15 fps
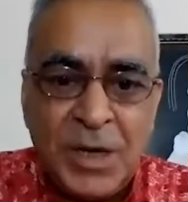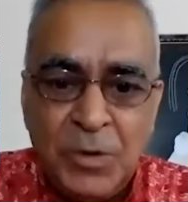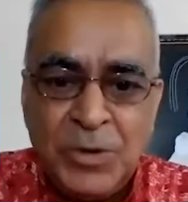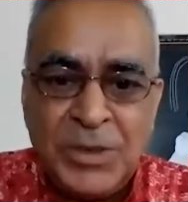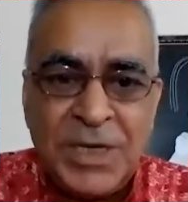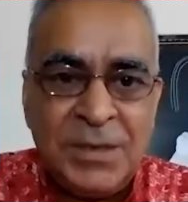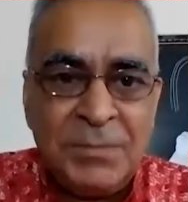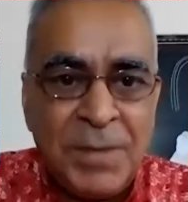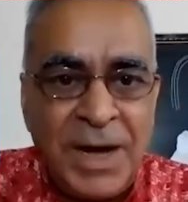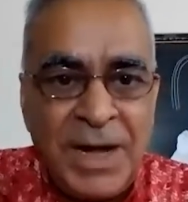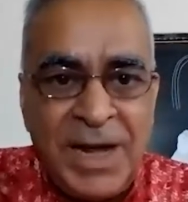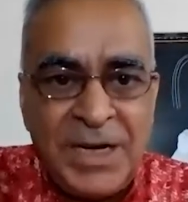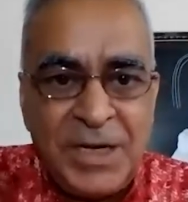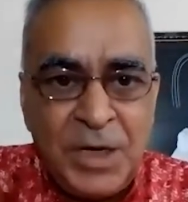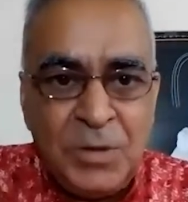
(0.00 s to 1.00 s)
illusion.
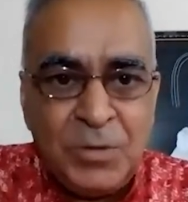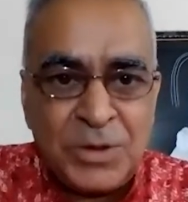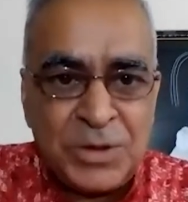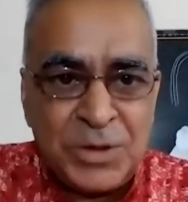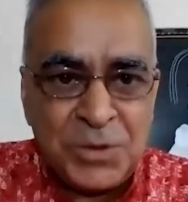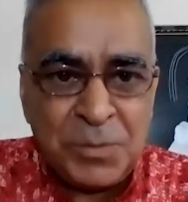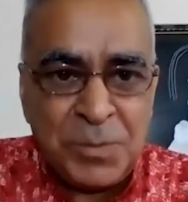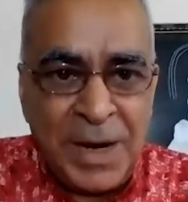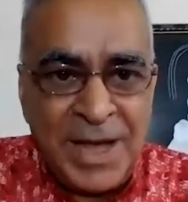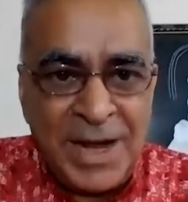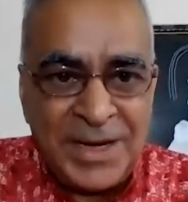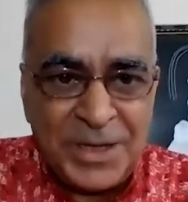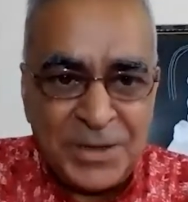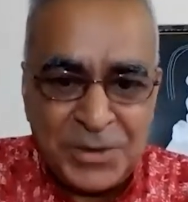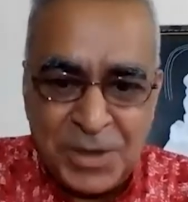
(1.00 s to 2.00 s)
Maya deludes you.
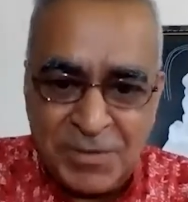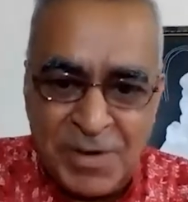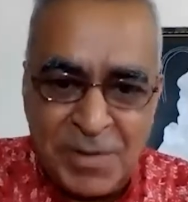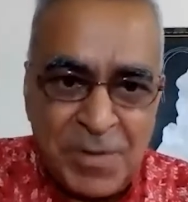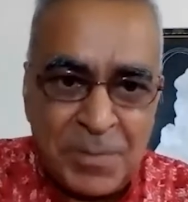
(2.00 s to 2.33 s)
Maya takes you away